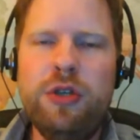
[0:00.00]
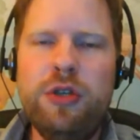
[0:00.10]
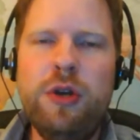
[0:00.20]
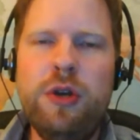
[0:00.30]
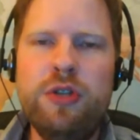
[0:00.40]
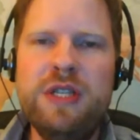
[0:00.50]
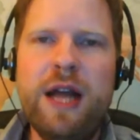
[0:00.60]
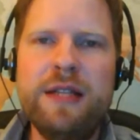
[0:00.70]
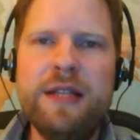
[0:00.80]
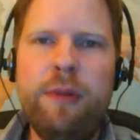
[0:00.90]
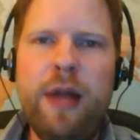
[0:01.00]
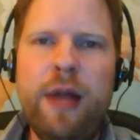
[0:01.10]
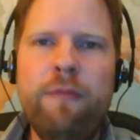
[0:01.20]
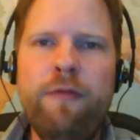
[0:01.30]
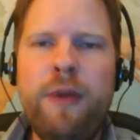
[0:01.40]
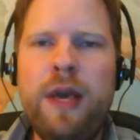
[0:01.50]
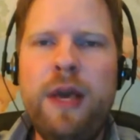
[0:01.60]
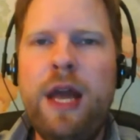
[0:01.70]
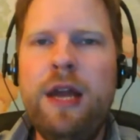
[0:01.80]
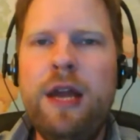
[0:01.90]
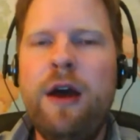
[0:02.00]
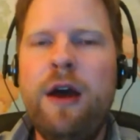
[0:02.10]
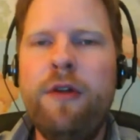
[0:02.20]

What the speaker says: she's not to blame for being anything